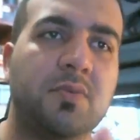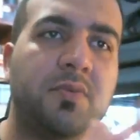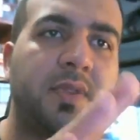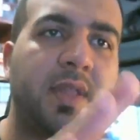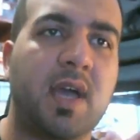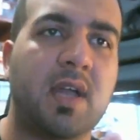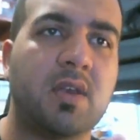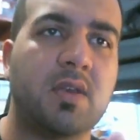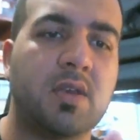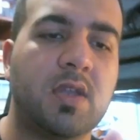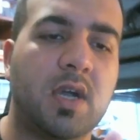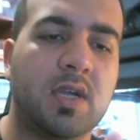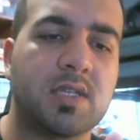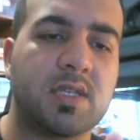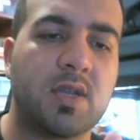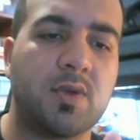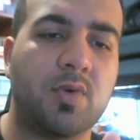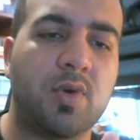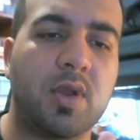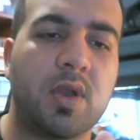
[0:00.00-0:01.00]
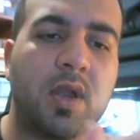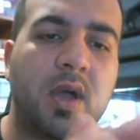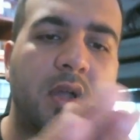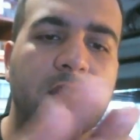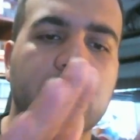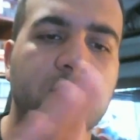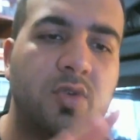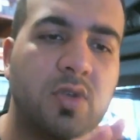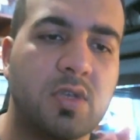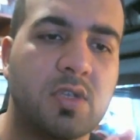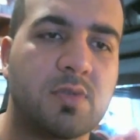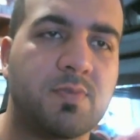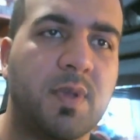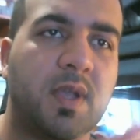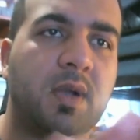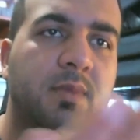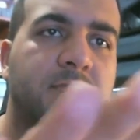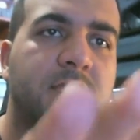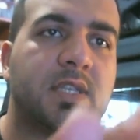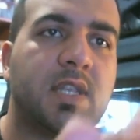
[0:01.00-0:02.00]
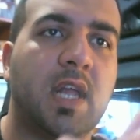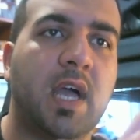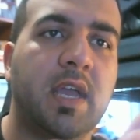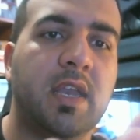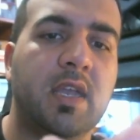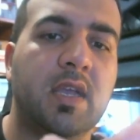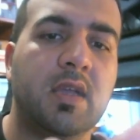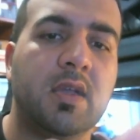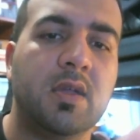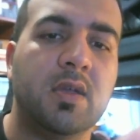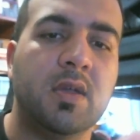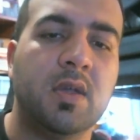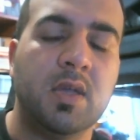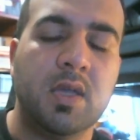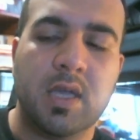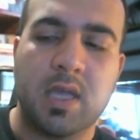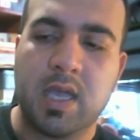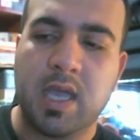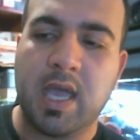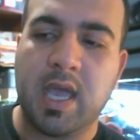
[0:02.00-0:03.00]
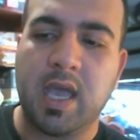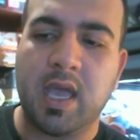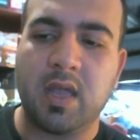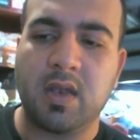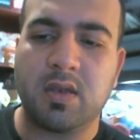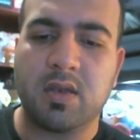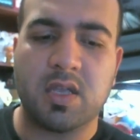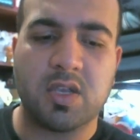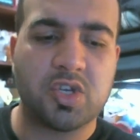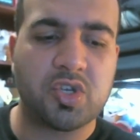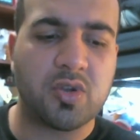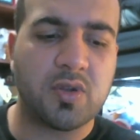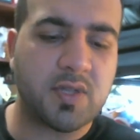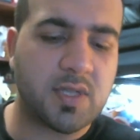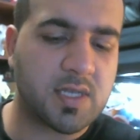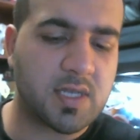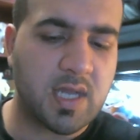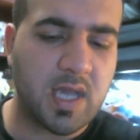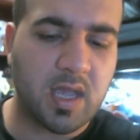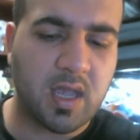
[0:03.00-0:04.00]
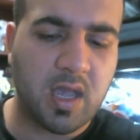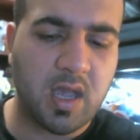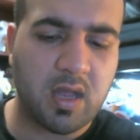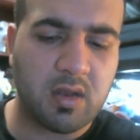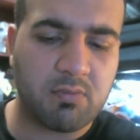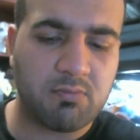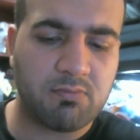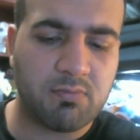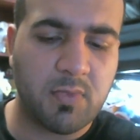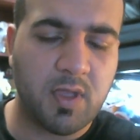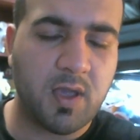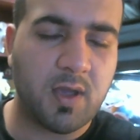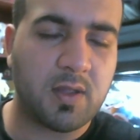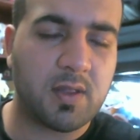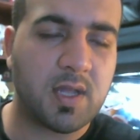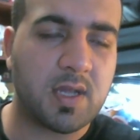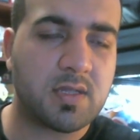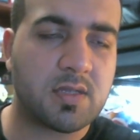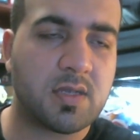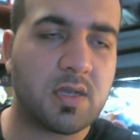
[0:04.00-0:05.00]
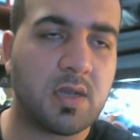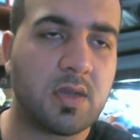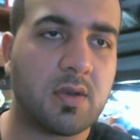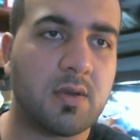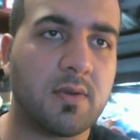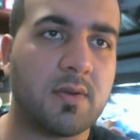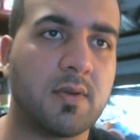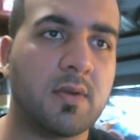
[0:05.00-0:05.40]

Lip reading: of that dust and whatnot, so it just becomes slidey, and it shouldn't stick. And yeah, that's it.